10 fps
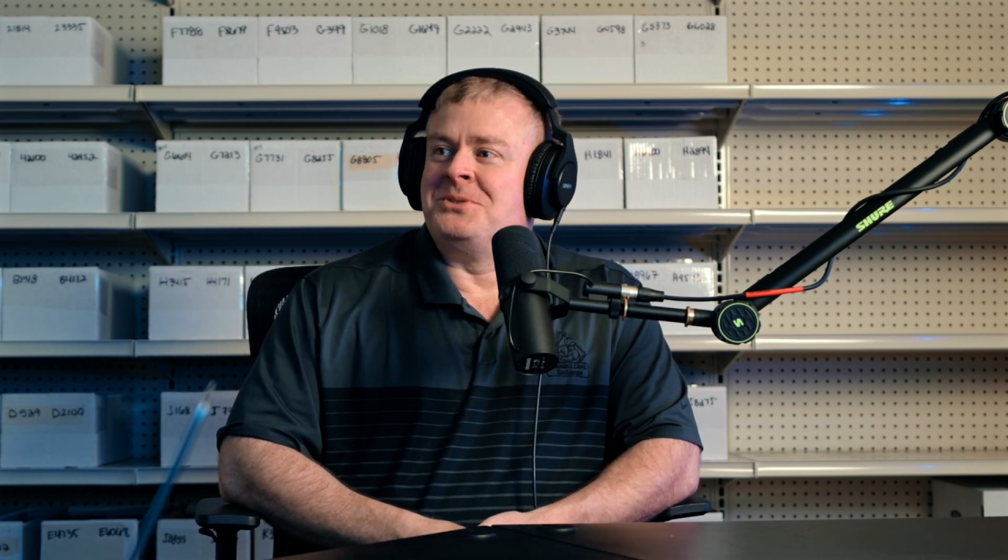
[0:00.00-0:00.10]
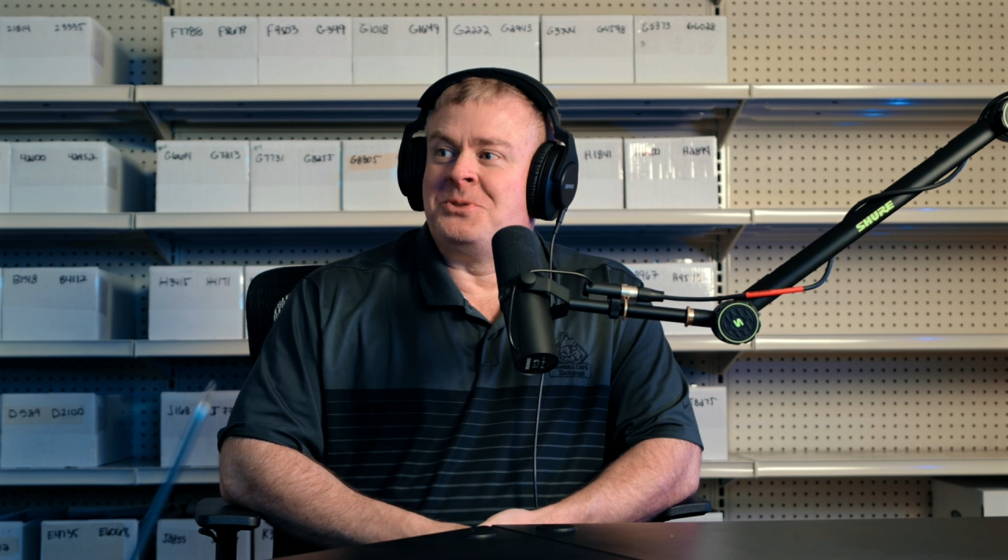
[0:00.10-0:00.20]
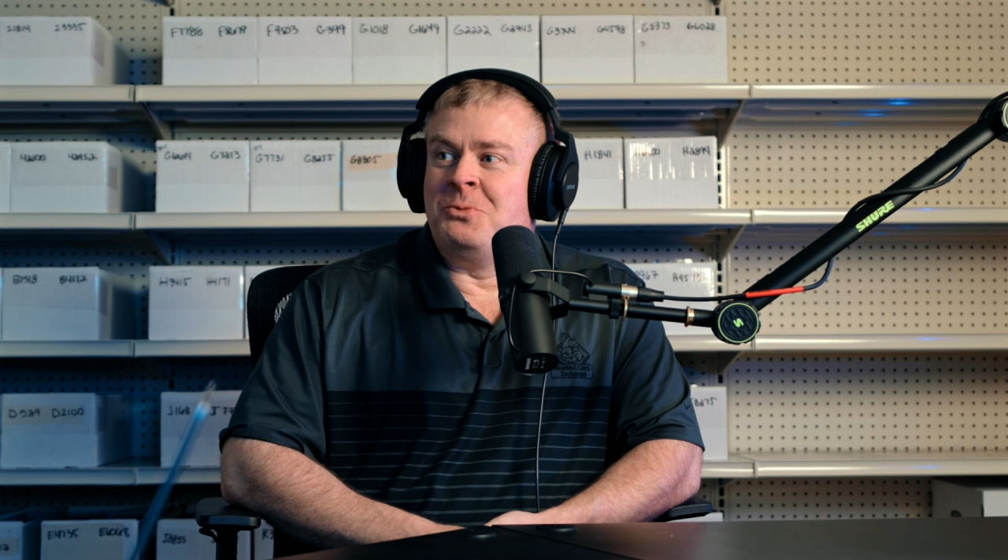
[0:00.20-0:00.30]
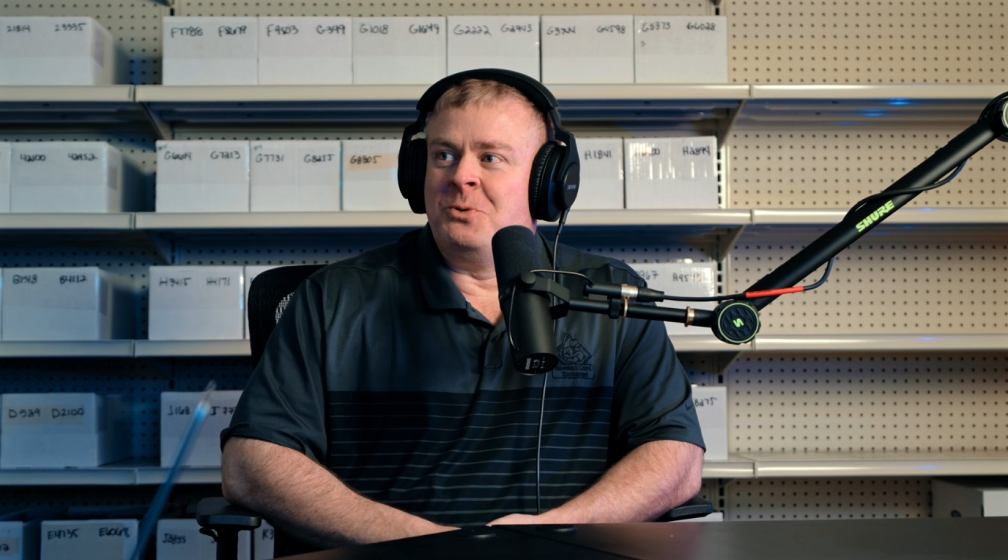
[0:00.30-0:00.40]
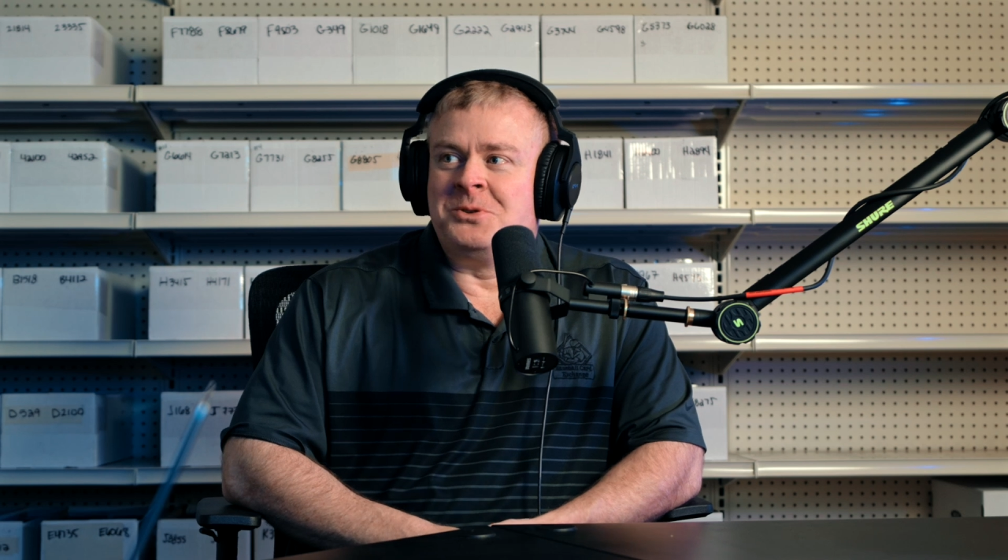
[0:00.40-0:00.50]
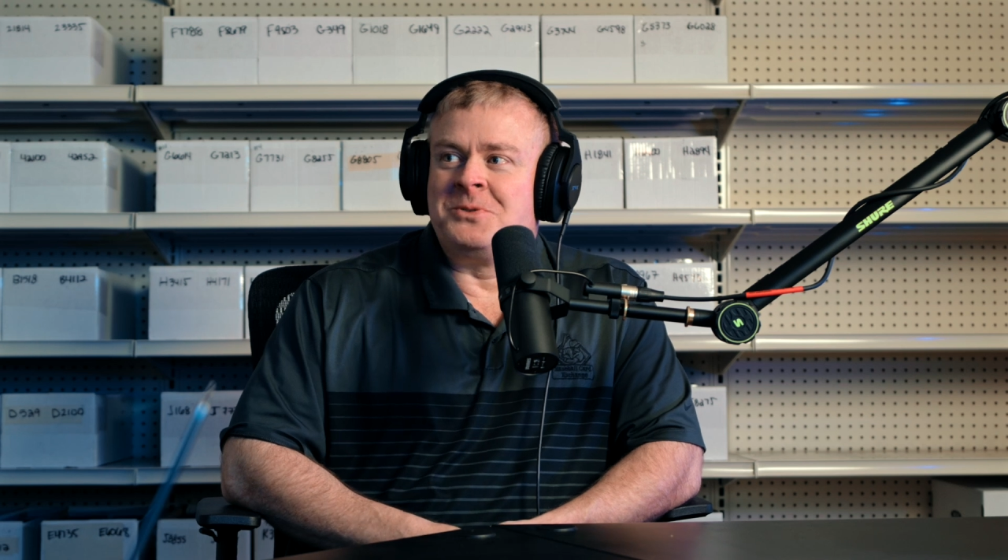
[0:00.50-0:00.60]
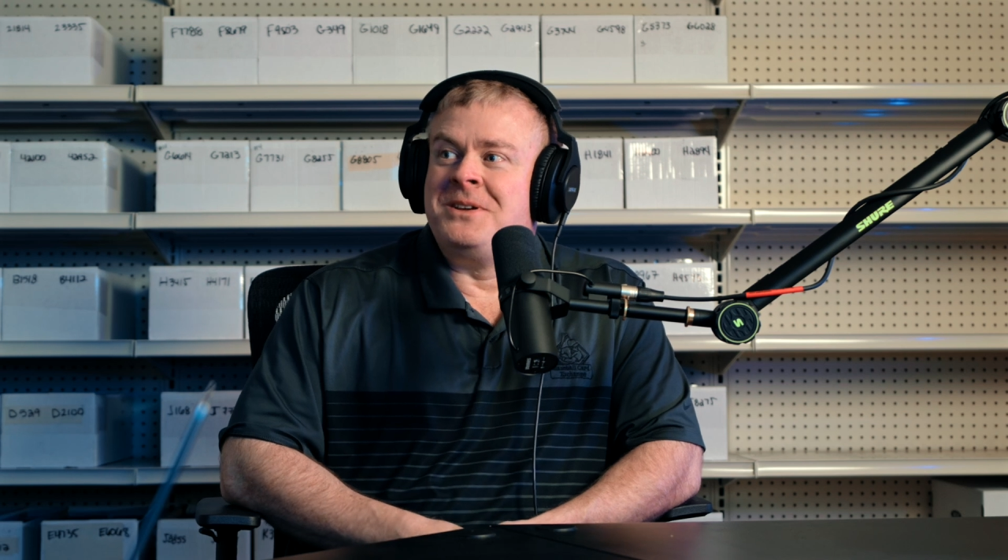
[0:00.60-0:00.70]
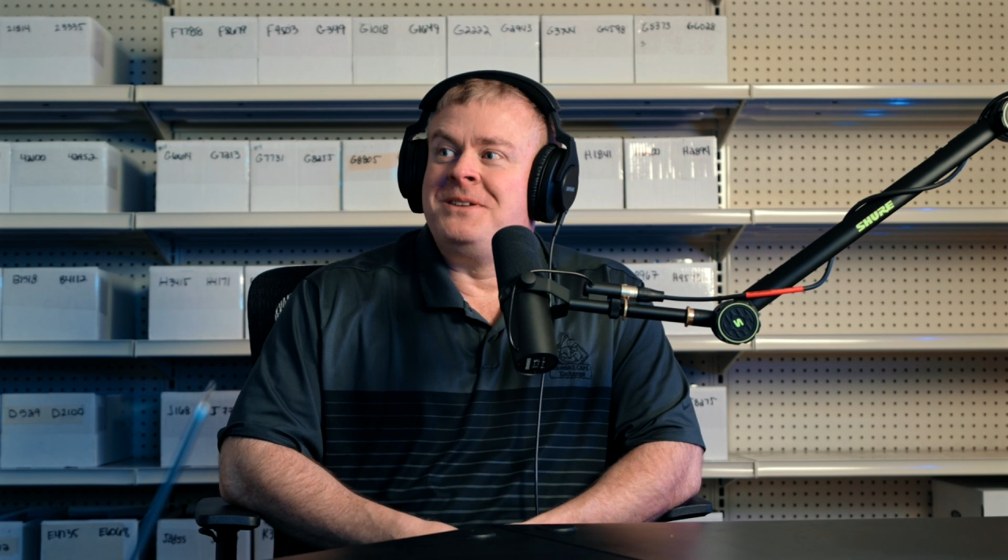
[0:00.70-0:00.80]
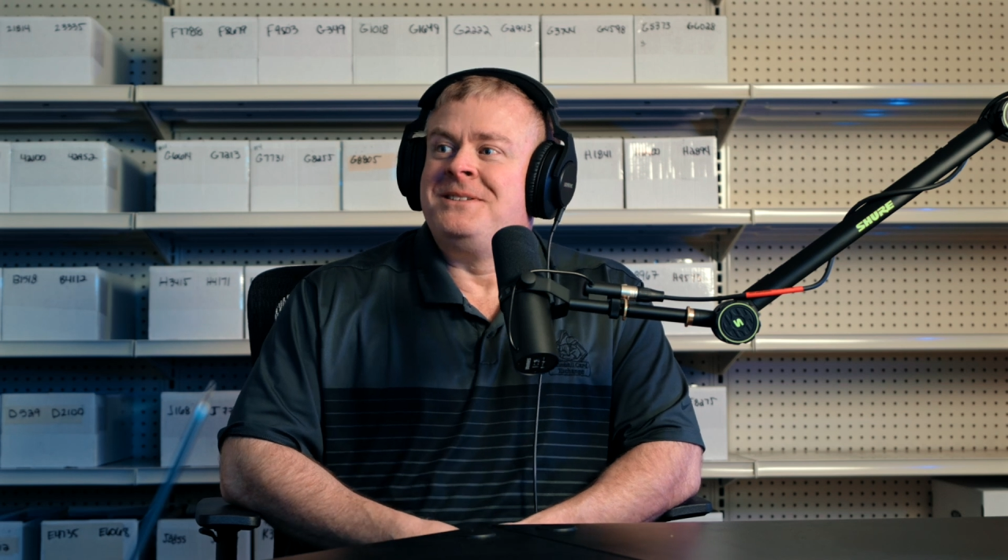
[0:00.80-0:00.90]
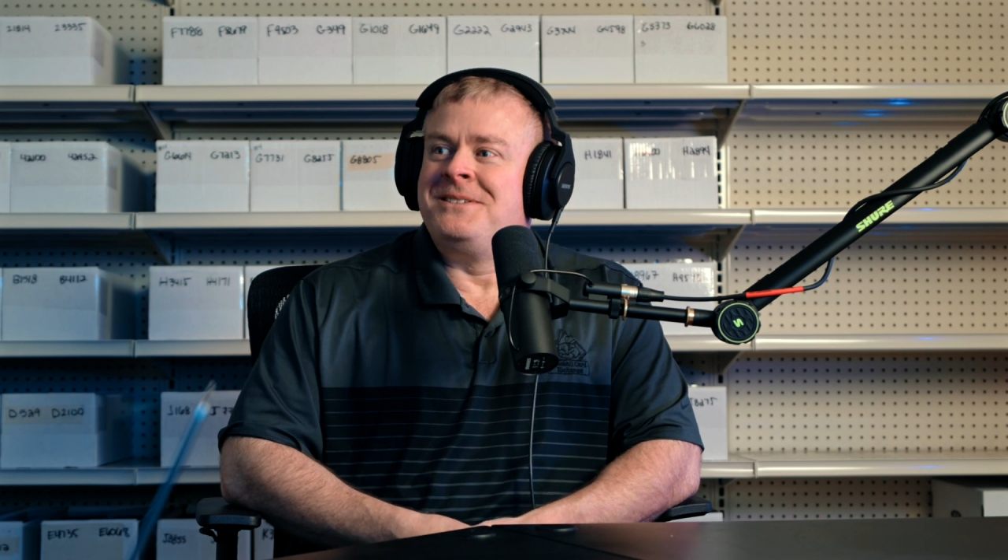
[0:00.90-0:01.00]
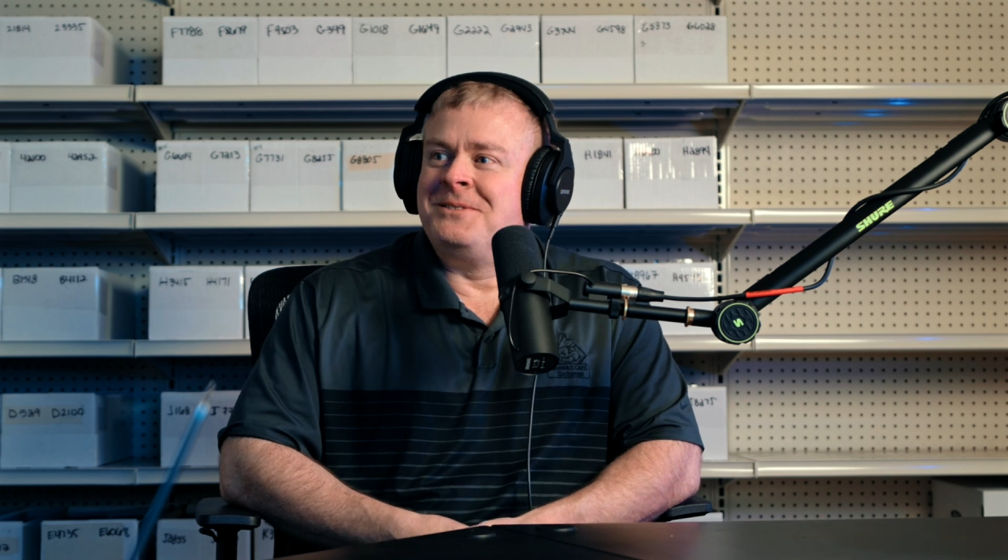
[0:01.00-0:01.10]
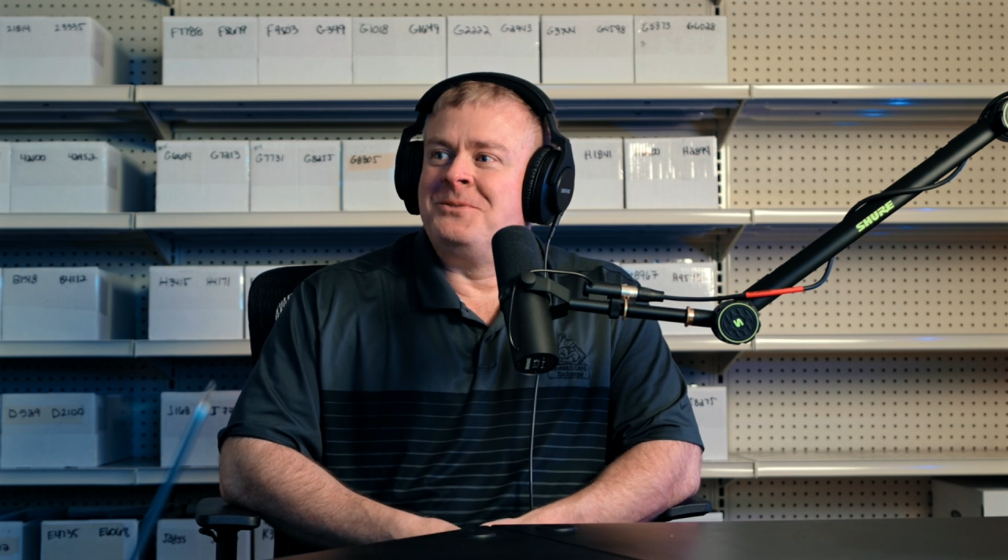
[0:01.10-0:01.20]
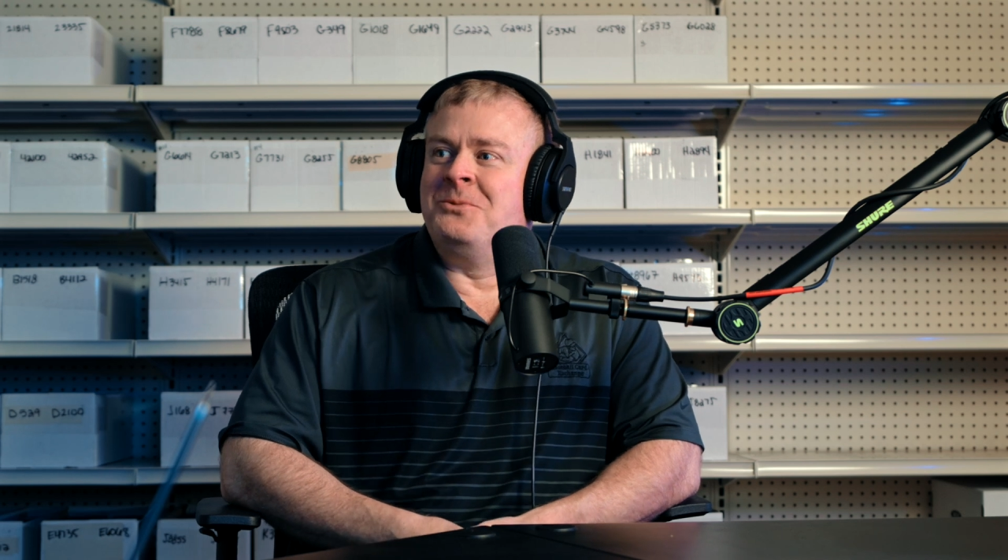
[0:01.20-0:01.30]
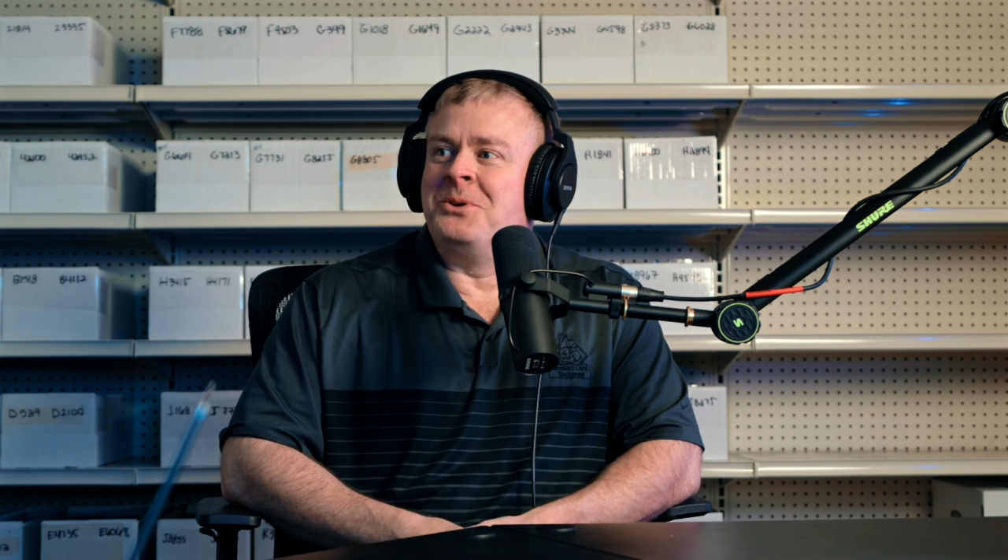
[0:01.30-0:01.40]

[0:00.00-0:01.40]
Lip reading: is the worst. When